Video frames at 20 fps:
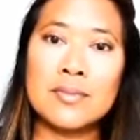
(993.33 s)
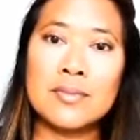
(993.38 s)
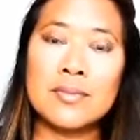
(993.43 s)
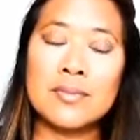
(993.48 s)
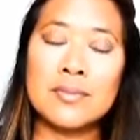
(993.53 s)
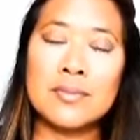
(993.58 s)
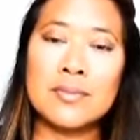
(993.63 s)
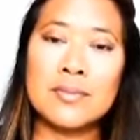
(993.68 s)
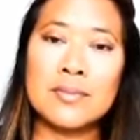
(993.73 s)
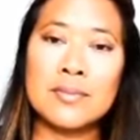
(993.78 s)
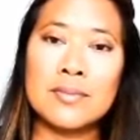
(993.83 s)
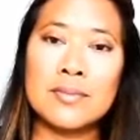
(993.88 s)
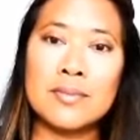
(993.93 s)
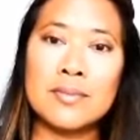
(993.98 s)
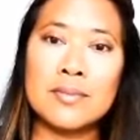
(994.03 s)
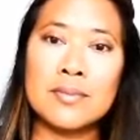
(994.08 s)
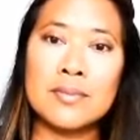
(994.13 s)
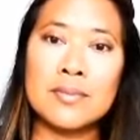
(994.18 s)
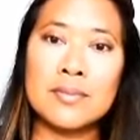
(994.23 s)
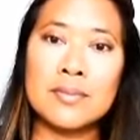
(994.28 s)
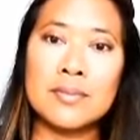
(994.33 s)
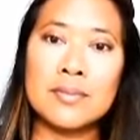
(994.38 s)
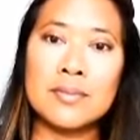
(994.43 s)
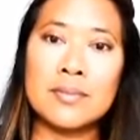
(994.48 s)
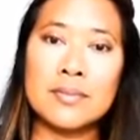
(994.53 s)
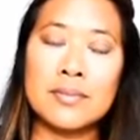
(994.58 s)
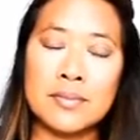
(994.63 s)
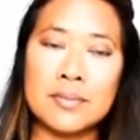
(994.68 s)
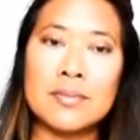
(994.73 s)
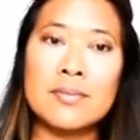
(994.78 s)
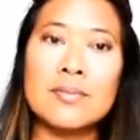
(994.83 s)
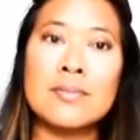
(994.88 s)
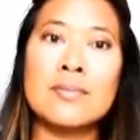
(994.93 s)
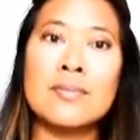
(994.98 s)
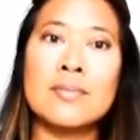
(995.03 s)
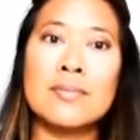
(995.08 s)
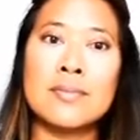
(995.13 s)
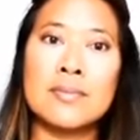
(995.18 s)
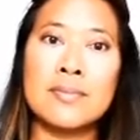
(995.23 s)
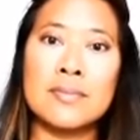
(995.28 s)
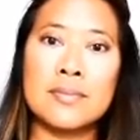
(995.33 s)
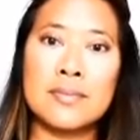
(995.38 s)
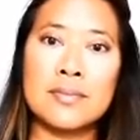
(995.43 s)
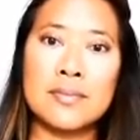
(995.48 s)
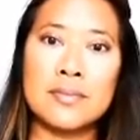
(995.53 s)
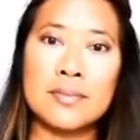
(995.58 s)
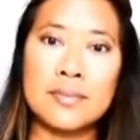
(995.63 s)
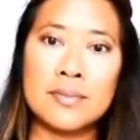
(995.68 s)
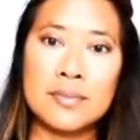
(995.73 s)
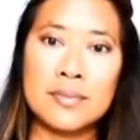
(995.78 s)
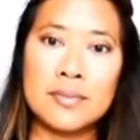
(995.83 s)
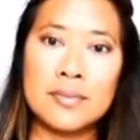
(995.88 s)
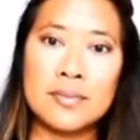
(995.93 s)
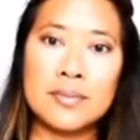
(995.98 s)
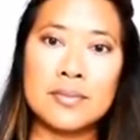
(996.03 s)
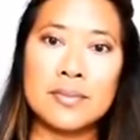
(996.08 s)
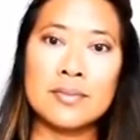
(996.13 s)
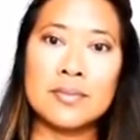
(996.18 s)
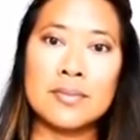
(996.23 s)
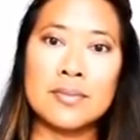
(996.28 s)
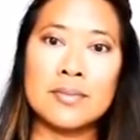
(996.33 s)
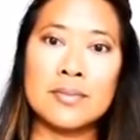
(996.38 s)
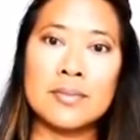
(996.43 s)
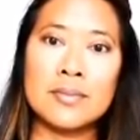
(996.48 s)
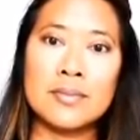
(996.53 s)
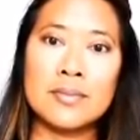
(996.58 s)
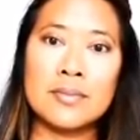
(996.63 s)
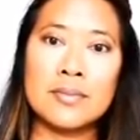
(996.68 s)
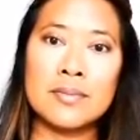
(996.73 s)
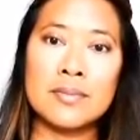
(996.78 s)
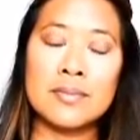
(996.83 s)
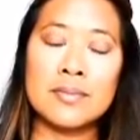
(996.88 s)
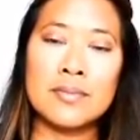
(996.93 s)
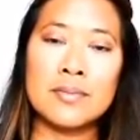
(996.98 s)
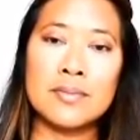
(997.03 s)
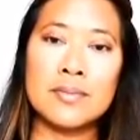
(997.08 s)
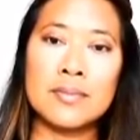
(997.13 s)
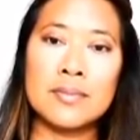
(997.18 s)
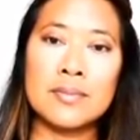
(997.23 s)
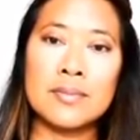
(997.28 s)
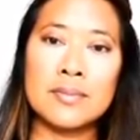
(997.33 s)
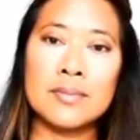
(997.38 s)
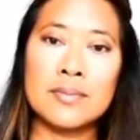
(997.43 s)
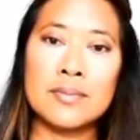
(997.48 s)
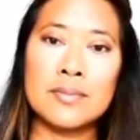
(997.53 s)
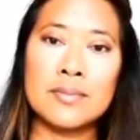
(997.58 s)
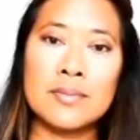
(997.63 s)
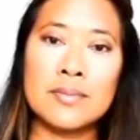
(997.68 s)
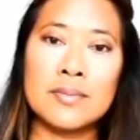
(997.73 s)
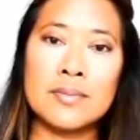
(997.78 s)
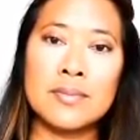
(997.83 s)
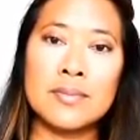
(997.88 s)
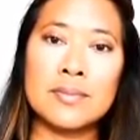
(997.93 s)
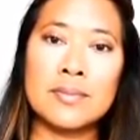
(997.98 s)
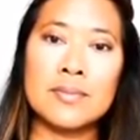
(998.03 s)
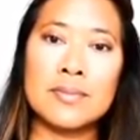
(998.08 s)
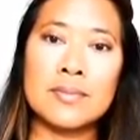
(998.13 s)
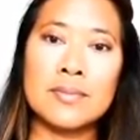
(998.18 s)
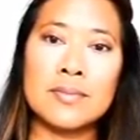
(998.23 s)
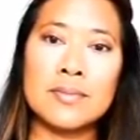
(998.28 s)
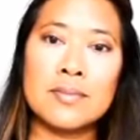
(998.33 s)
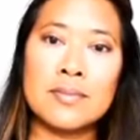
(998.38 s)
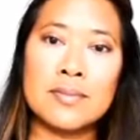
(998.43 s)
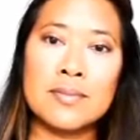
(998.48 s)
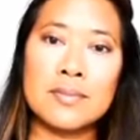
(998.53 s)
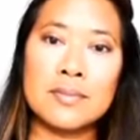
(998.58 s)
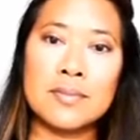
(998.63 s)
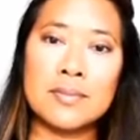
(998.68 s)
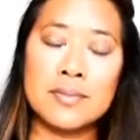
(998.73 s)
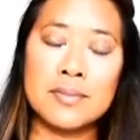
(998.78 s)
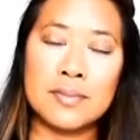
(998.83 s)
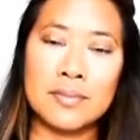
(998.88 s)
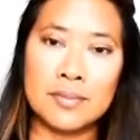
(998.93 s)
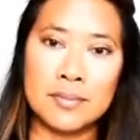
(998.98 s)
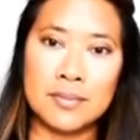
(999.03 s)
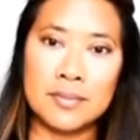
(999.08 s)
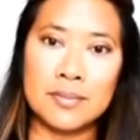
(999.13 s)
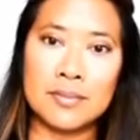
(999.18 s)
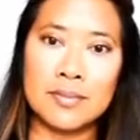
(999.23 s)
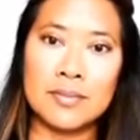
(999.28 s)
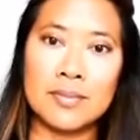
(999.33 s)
No words are spoken by the person on screen.